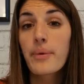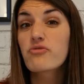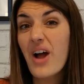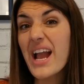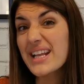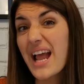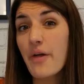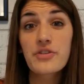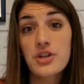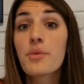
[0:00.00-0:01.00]
But right now,
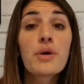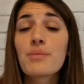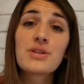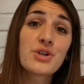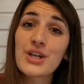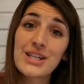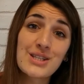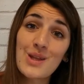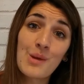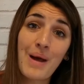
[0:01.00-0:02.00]
there's no point me talking
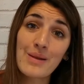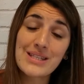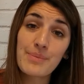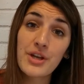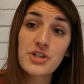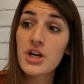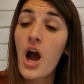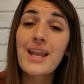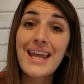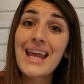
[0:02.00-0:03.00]
to you about it because you
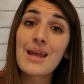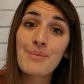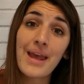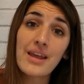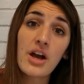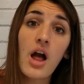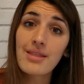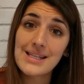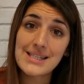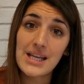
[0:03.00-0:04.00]
can't hear me, you can't
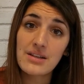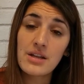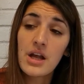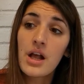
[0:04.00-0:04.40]
listen,